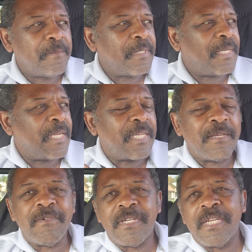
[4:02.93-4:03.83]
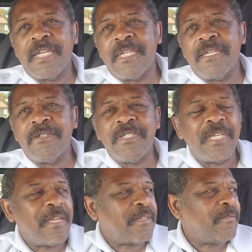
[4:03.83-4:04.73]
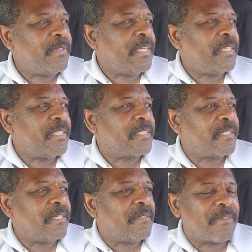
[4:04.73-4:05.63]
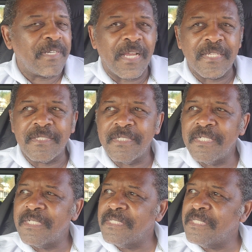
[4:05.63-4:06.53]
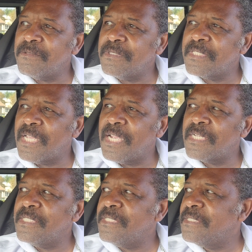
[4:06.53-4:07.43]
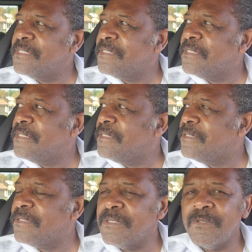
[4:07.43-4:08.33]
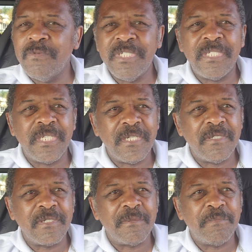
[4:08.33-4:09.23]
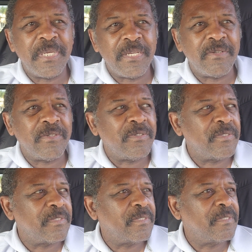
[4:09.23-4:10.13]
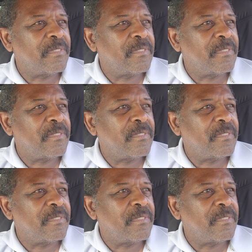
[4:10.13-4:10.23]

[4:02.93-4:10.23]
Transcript: But like everything else, you have to read this stuff constantly because it was actually two retail competitors.